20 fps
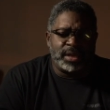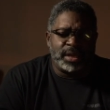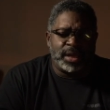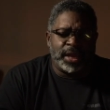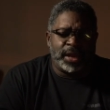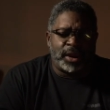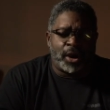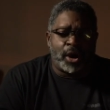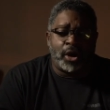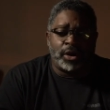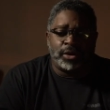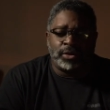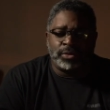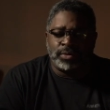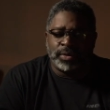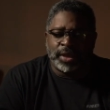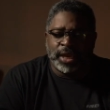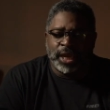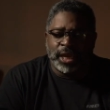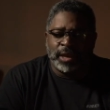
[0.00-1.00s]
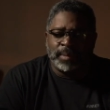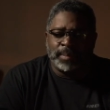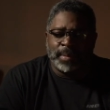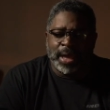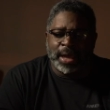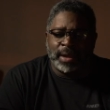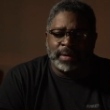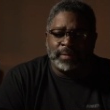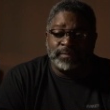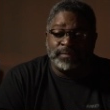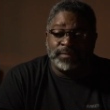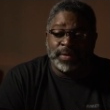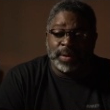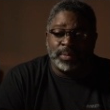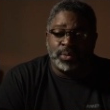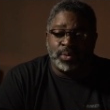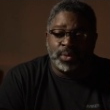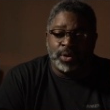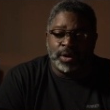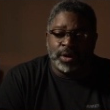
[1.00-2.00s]
an article came out in
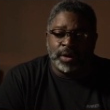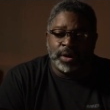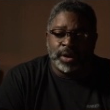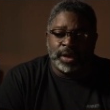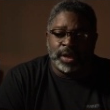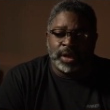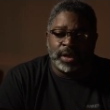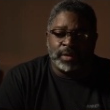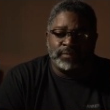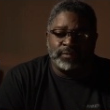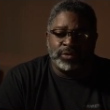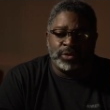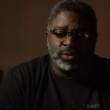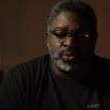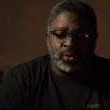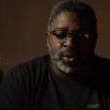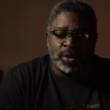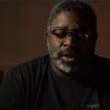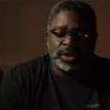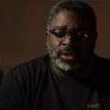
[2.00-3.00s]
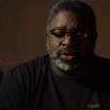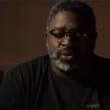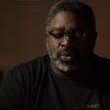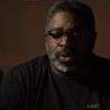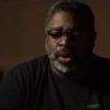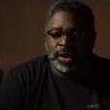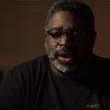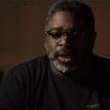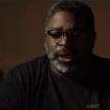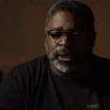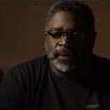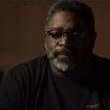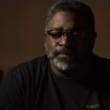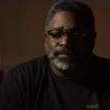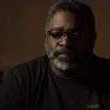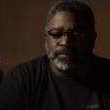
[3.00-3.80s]
February of 2020